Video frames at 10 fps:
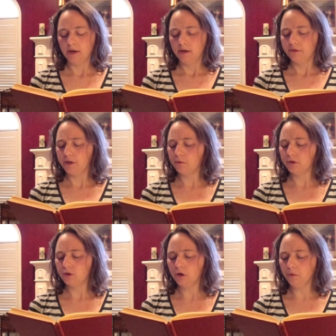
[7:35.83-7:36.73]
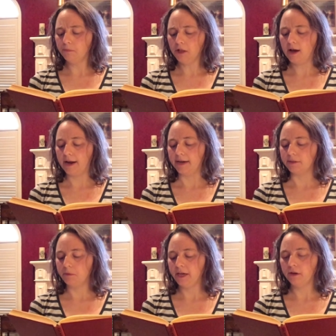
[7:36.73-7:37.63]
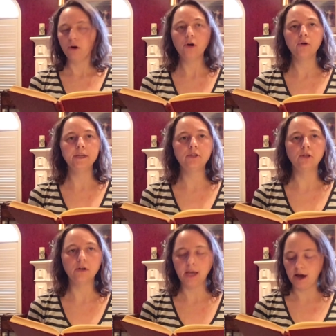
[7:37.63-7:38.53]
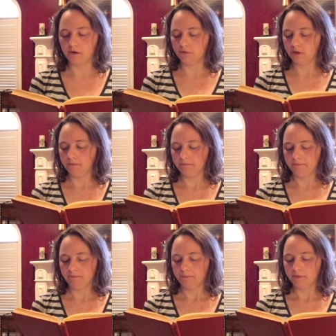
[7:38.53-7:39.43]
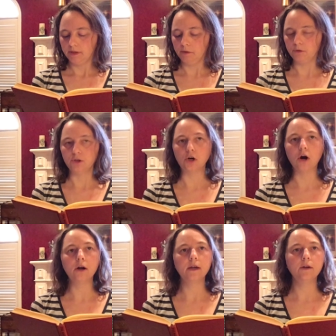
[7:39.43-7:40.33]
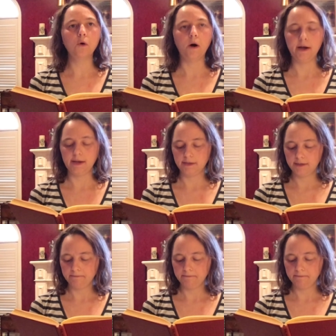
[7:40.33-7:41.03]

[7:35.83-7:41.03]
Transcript: There was no reply as Pete hurried to look out. It was dark and quiet.